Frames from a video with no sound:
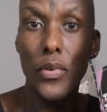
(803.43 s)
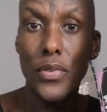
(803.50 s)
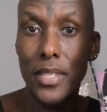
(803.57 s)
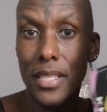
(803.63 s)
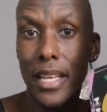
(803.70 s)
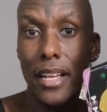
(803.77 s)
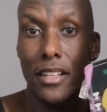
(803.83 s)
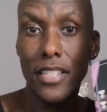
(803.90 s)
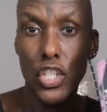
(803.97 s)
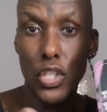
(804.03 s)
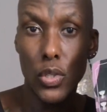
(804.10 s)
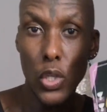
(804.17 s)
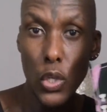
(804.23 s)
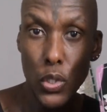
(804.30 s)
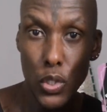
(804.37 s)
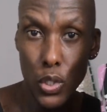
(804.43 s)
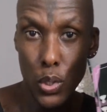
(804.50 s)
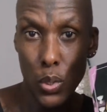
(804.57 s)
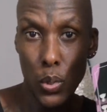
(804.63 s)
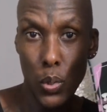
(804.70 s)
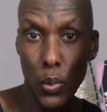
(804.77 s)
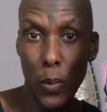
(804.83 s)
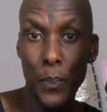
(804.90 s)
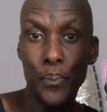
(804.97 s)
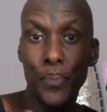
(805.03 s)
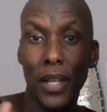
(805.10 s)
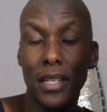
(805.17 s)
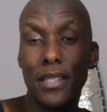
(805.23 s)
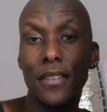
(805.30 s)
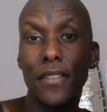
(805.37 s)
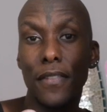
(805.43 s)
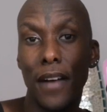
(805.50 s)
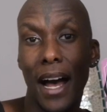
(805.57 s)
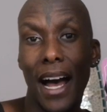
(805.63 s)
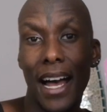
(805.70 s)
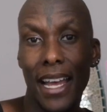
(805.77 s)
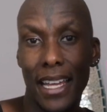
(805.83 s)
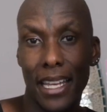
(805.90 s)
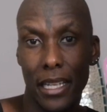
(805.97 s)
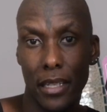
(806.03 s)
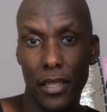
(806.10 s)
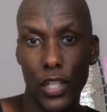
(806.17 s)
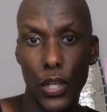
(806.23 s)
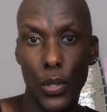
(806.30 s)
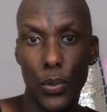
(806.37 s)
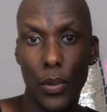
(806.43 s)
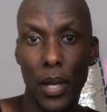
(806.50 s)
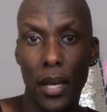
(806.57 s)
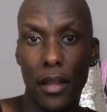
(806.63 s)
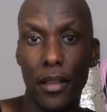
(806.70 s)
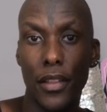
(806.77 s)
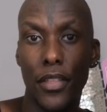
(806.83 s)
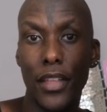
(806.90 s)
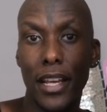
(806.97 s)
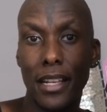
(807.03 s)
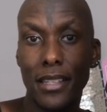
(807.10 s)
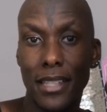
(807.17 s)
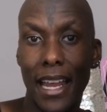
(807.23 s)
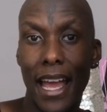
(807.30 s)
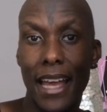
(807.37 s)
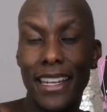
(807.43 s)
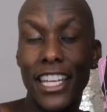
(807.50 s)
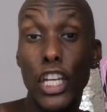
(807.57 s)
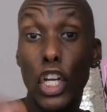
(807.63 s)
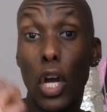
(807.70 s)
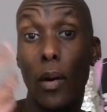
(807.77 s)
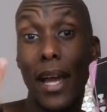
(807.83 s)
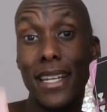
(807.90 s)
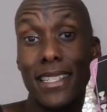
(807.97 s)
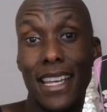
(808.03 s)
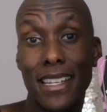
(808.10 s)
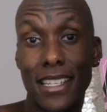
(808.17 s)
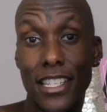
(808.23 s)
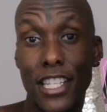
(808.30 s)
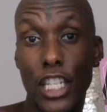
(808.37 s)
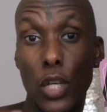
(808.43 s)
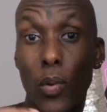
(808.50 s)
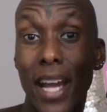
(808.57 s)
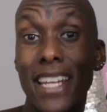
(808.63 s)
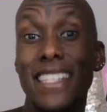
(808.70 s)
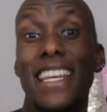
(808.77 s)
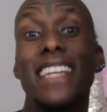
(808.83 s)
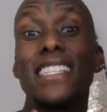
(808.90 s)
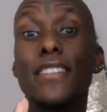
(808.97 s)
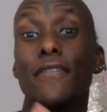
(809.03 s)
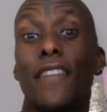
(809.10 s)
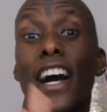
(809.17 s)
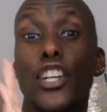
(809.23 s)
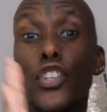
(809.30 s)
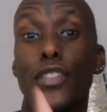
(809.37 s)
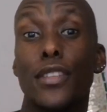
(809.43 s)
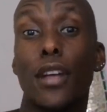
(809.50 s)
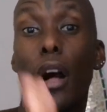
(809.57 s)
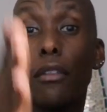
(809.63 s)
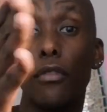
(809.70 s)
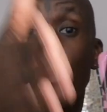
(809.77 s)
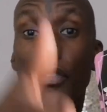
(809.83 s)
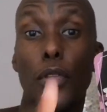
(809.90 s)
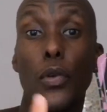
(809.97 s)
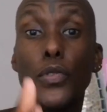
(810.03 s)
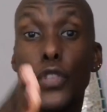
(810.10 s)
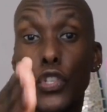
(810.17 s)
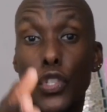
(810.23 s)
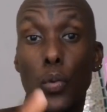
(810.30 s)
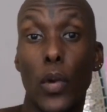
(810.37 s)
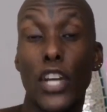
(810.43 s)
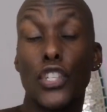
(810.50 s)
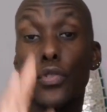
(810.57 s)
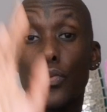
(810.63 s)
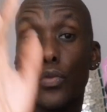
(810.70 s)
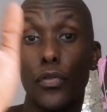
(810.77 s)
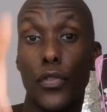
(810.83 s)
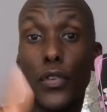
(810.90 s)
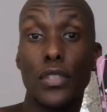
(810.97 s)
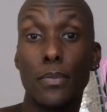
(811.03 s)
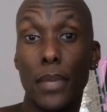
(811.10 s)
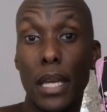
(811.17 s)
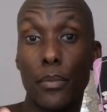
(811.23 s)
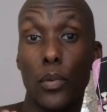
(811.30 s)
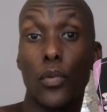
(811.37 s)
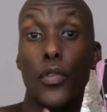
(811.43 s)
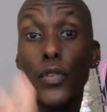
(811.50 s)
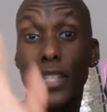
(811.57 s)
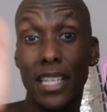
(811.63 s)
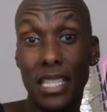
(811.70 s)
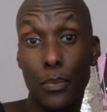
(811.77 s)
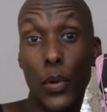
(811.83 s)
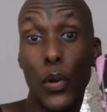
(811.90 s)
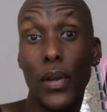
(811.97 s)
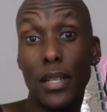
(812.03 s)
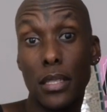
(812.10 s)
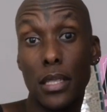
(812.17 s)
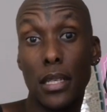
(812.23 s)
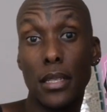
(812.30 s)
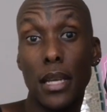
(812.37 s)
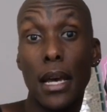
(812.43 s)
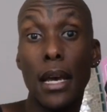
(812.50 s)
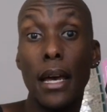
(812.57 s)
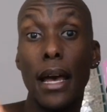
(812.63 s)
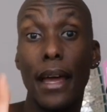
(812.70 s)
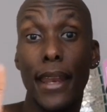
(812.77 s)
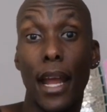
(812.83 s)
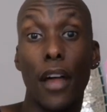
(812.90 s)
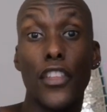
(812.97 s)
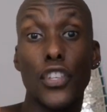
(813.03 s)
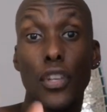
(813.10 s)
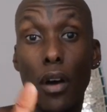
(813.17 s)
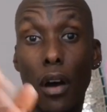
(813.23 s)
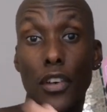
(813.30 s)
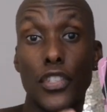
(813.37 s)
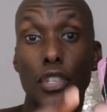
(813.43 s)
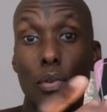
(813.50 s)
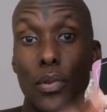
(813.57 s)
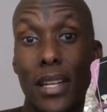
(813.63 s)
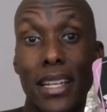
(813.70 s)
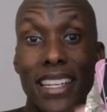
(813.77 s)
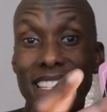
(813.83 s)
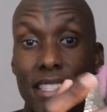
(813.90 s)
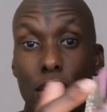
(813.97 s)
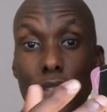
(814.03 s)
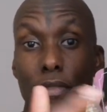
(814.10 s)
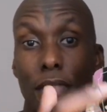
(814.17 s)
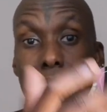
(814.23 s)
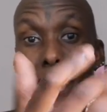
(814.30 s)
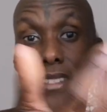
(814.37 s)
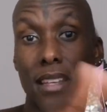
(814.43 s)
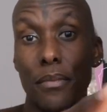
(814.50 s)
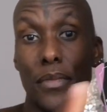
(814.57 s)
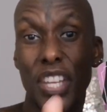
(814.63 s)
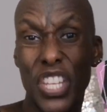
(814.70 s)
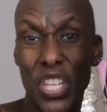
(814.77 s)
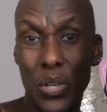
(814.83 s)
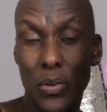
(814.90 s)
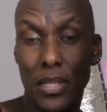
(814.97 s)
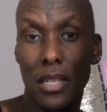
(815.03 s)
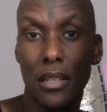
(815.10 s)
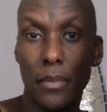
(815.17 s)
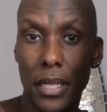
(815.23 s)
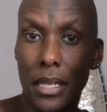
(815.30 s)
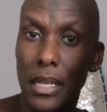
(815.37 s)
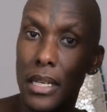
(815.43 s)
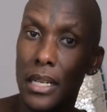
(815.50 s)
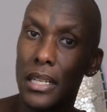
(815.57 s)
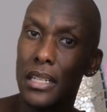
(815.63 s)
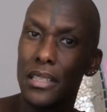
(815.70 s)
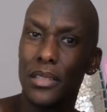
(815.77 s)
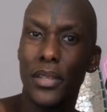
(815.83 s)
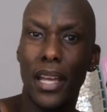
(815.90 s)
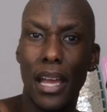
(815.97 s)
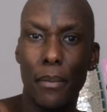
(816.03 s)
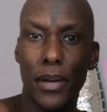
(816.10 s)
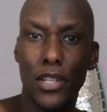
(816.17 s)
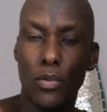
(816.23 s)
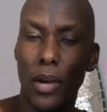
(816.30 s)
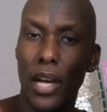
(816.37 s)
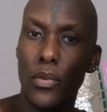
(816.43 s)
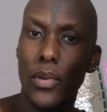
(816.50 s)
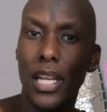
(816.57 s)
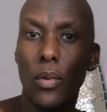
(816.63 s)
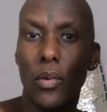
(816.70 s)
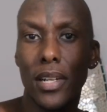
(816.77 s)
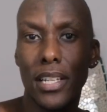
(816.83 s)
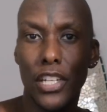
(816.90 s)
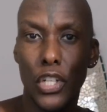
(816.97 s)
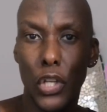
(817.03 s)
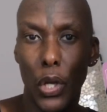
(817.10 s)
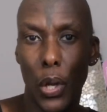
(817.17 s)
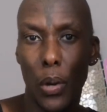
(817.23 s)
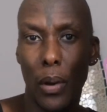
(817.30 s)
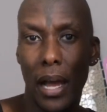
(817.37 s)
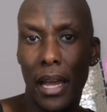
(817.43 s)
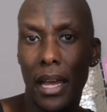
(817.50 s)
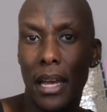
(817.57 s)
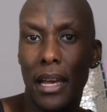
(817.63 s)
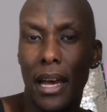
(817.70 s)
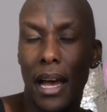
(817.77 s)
Those things that used to define you, the things that had ego identity. You identified yourself with those situations, with those people, with those experiences. And now that you're asked to release it, to find something new, it's a little bit, okay, but do I really want to let it go?